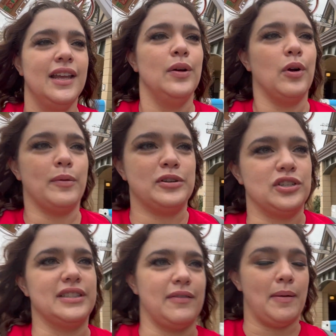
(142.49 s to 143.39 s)
We're hoping she
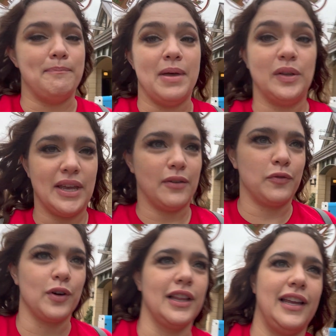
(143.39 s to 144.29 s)
doesn't have a meltdown
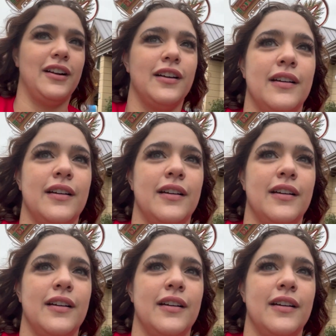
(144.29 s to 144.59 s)
for it later.